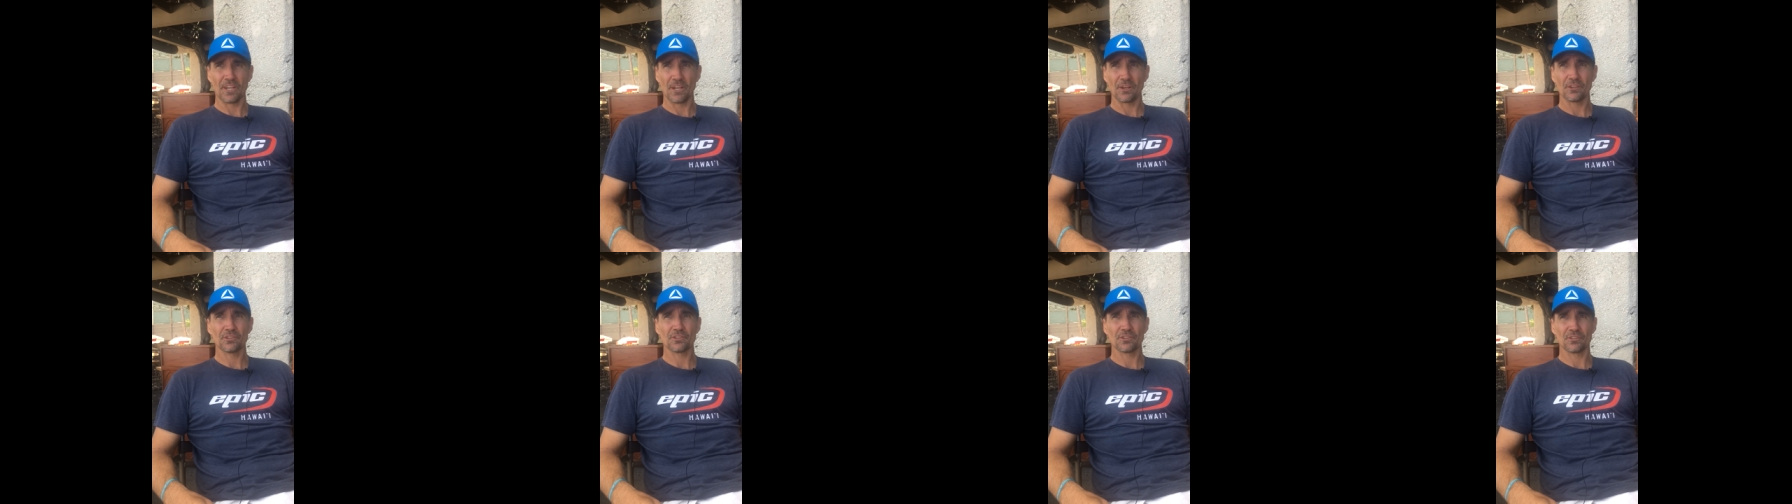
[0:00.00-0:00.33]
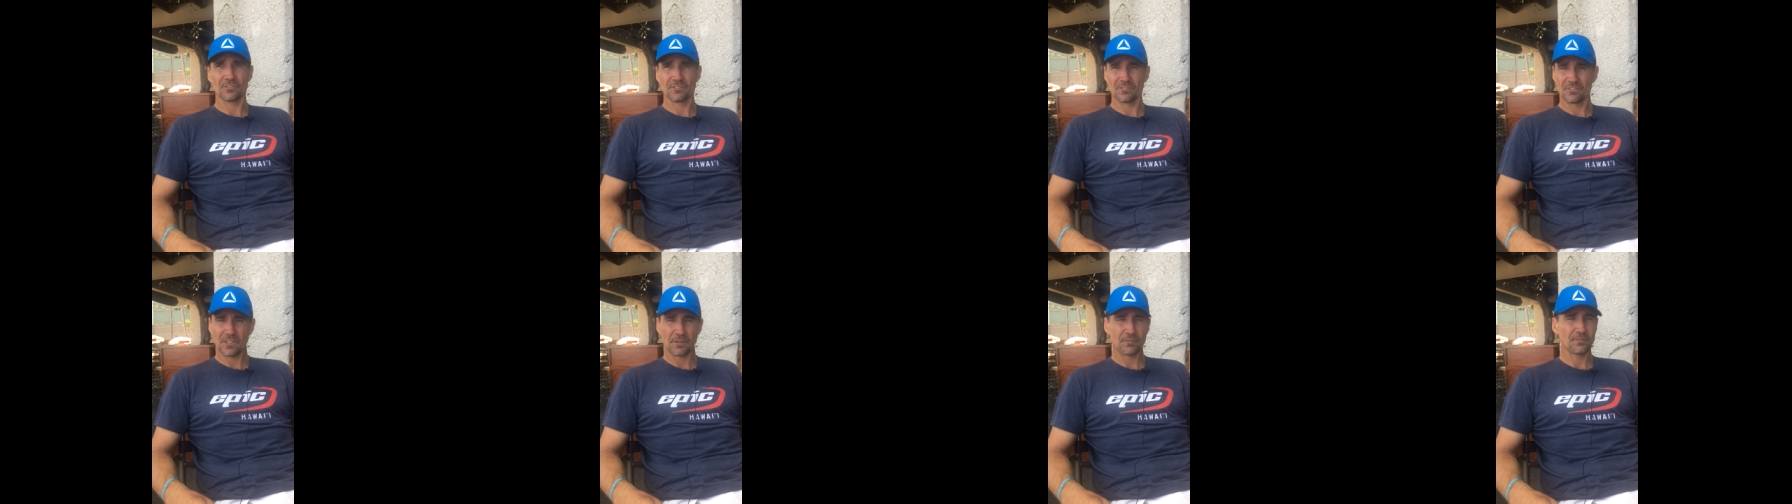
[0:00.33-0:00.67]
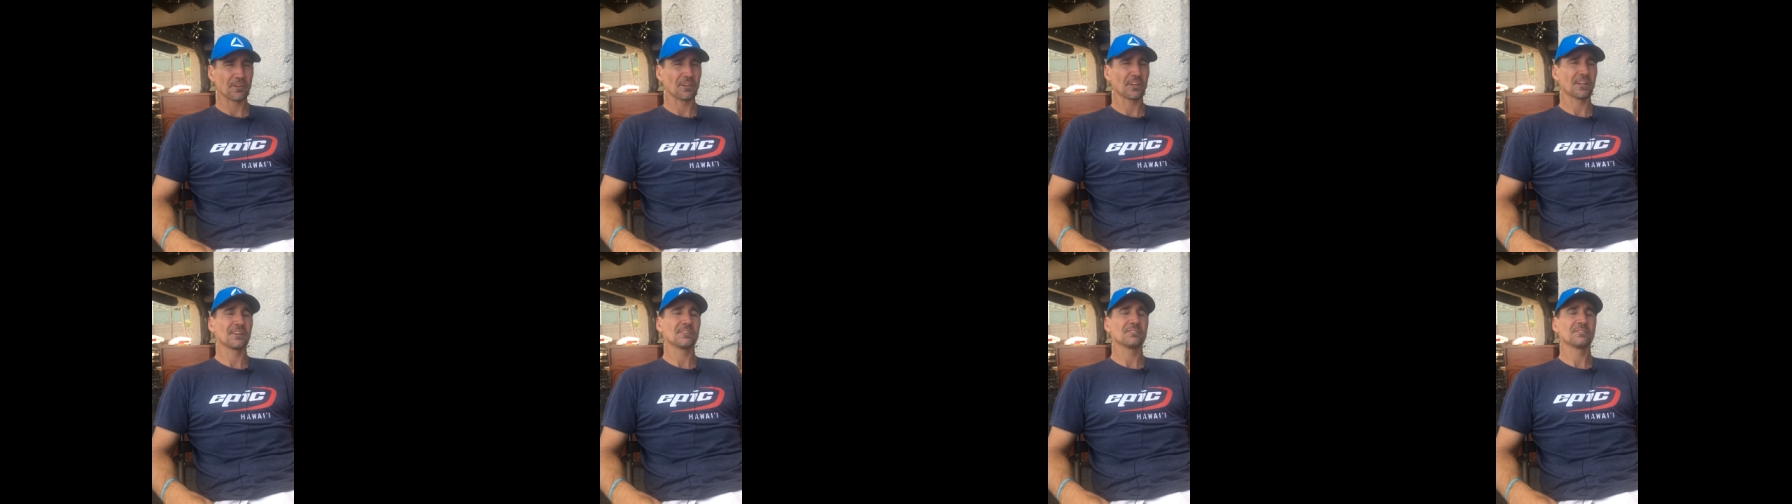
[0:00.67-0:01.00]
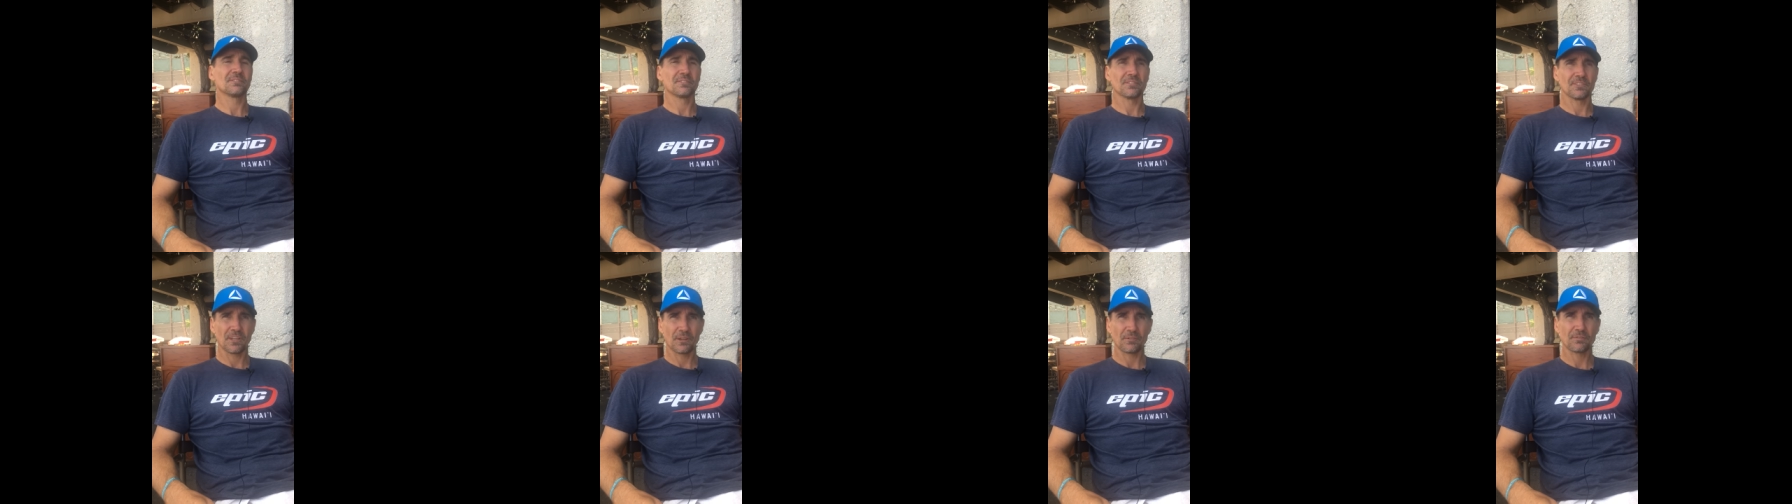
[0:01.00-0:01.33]
the ocean, definitely,
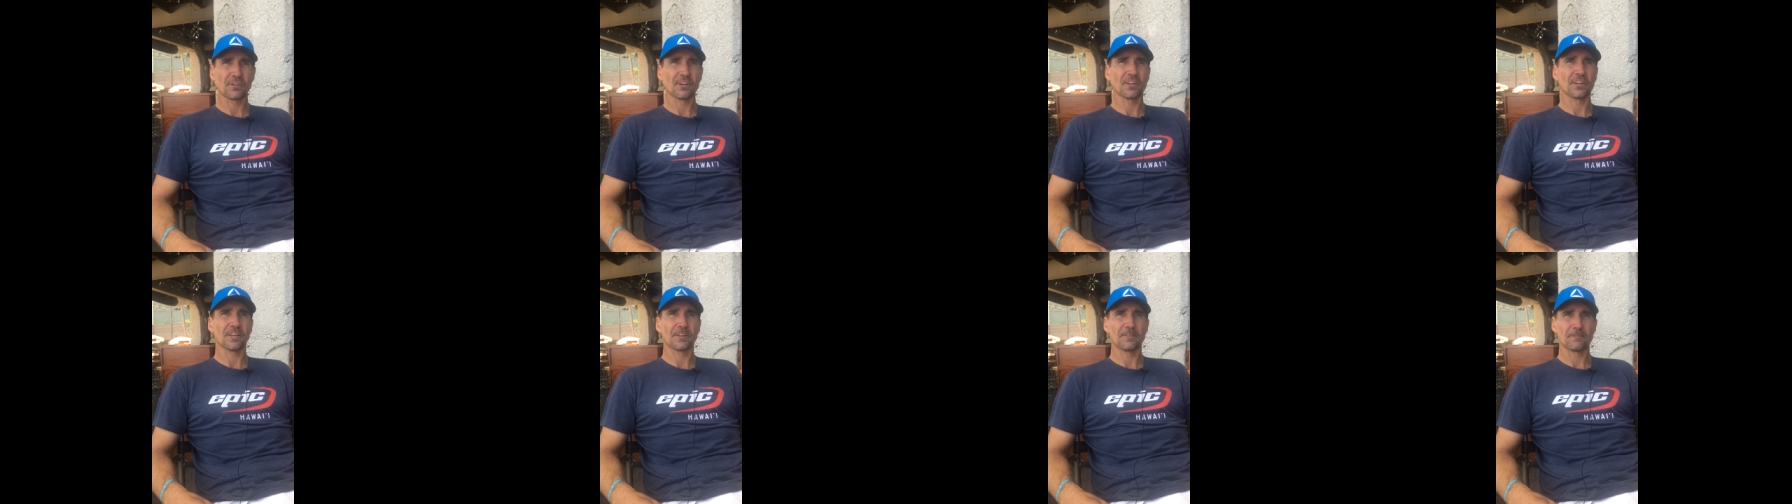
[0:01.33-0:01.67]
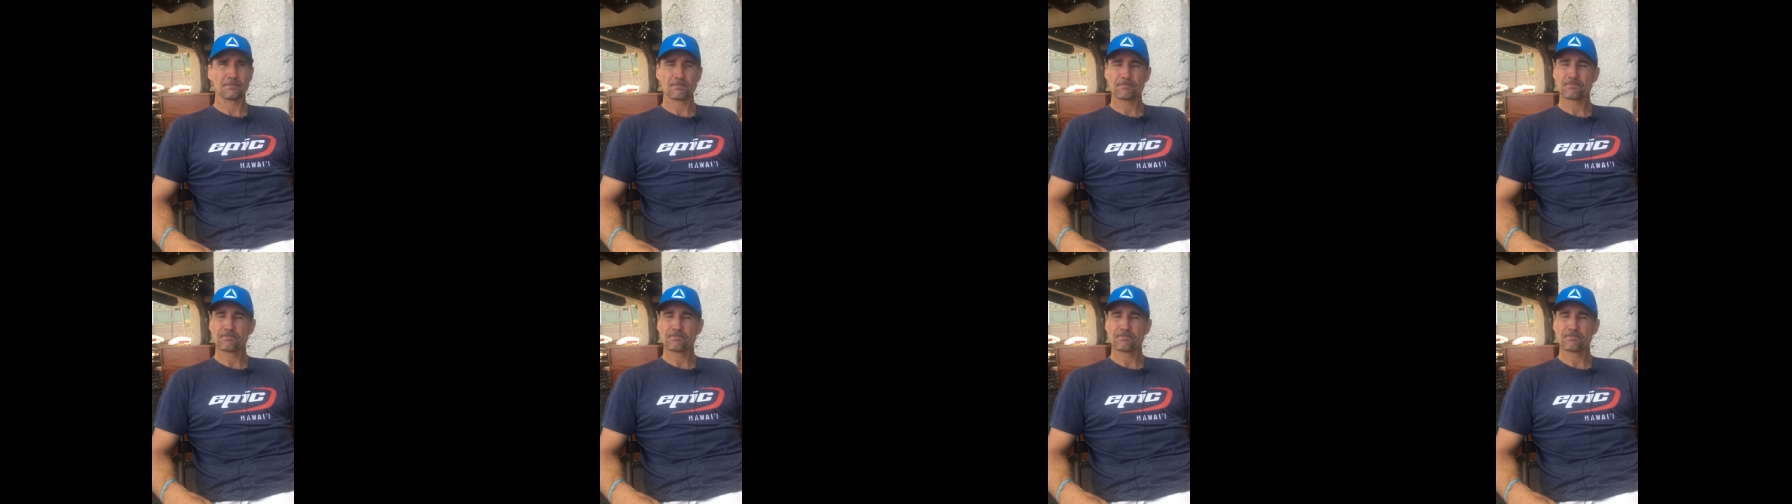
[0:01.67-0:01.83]
definitely.